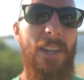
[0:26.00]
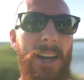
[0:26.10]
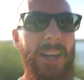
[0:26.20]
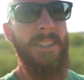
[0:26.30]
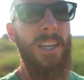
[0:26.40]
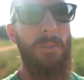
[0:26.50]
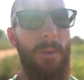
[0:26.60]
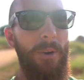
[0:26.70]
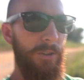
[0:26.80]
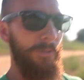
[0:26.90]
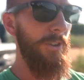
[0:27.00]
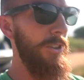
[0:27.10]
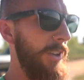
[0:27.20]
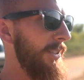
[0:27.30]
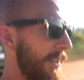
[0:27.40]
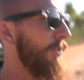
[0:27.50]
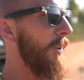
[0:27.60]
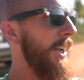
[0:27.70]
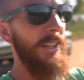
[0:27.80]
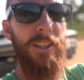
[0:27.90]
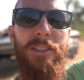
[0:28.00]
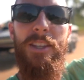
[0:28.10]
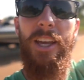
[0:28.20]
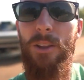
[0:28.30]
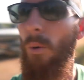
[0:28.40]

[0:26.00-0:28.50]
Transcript: uh, it's gonna be a bunch of fun, you guys. Let's go ahead and get this thing in the